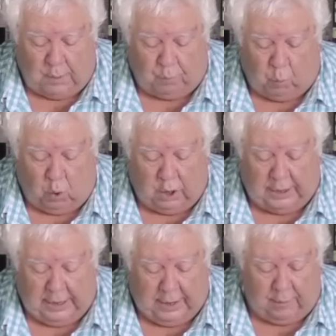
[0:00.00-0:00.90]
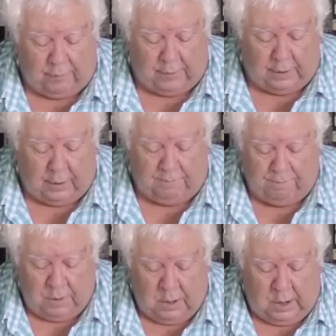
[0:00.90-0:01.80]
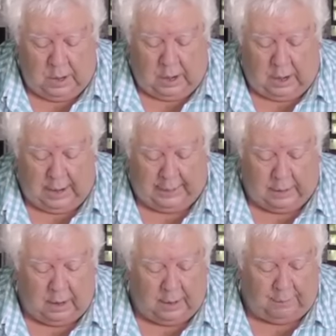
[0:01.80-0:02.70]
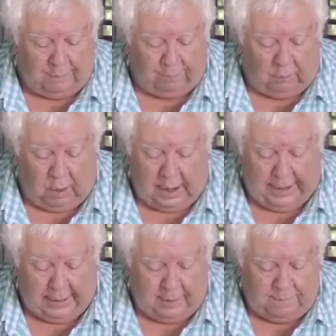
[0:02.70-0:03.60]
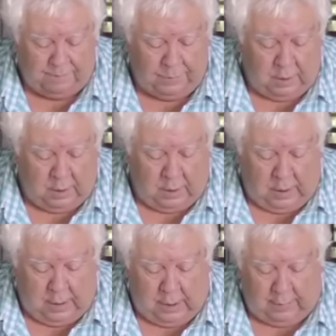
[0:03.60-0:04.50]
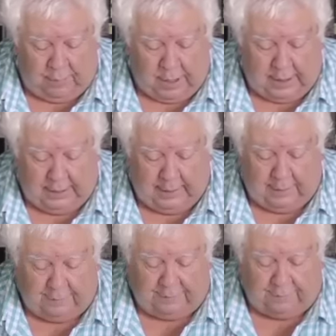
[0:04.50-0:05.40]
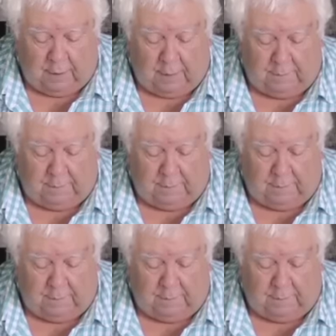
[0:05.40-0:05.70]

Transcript: up one here that I kind of like, and that is,